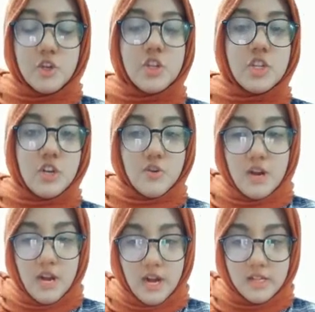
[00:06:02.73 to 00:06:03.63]

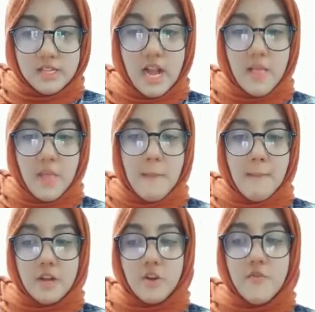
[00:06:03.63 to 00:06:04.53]
general health and the
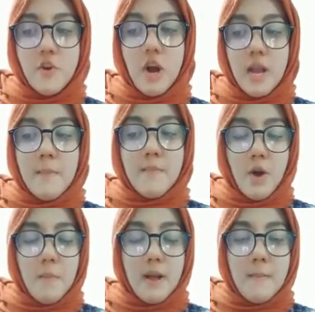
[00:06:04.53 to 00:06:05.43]
amount of your hip
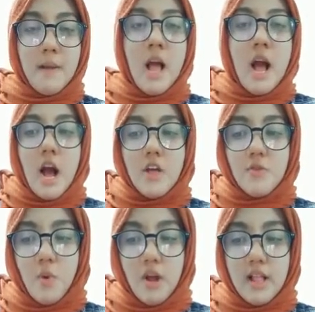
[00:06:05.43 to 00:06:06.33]
problem, as
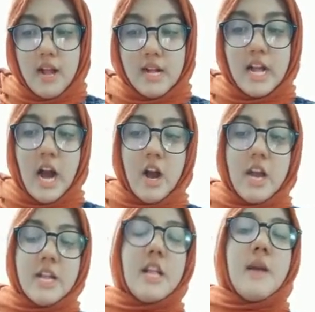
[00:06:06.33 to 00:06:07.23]
well as how
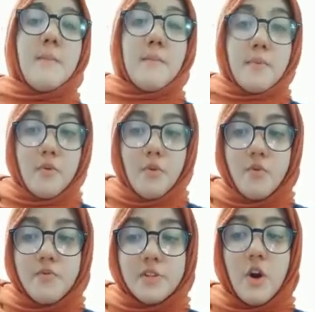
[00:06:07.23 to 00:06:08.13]
it
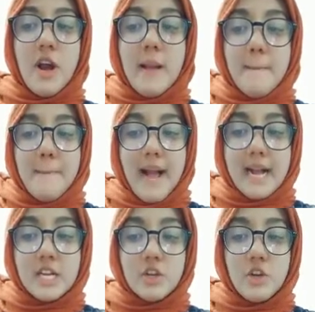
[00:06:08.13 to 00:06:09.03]
improves or
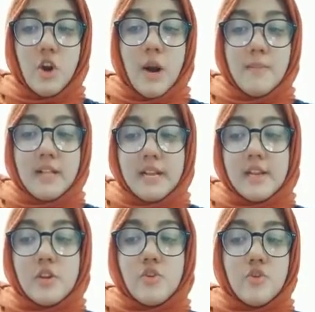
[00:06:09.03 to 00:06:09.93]
impacts your
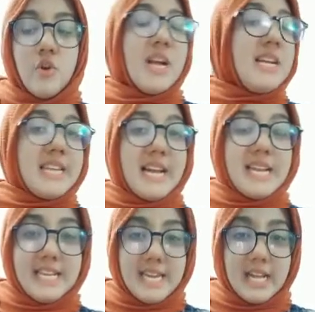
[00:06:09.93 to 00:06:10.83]
ability to do
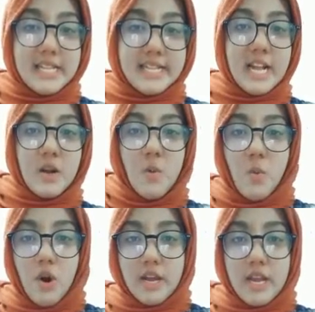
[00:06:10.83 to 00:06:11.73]
daily tasks like
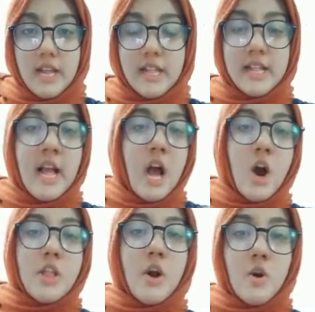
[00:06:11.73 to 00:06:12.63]
walk-ins.
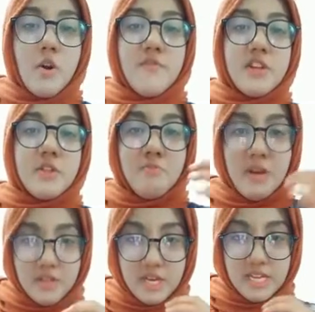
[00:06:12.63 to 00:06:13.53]
And all of these
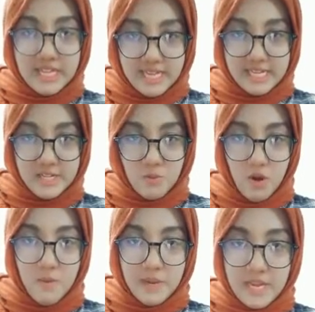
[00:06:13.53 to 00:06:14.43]
basic needs
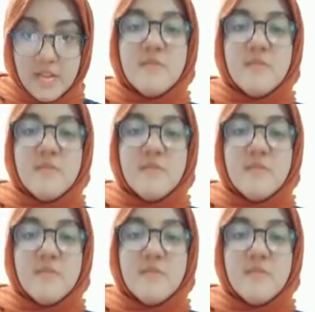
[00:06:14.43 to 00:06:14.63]
will be